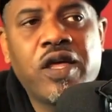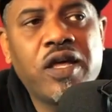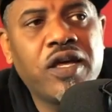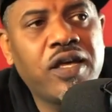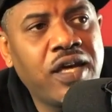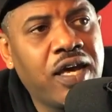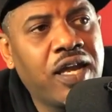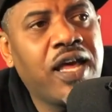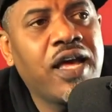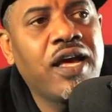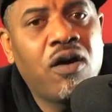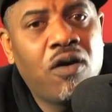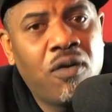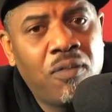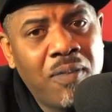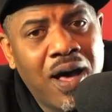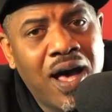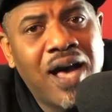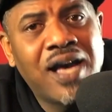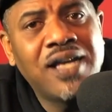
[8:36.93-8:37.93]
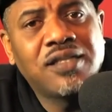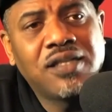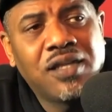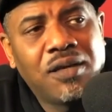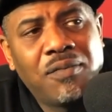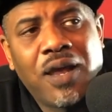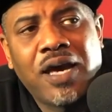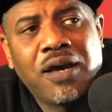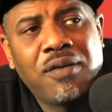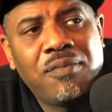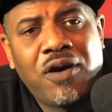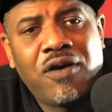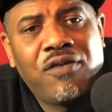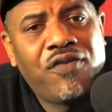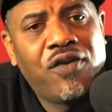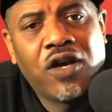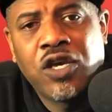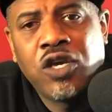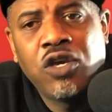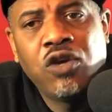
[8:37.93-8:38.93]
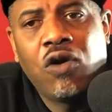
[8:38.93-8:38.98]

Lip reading: They gonna mind something like a motherfucker.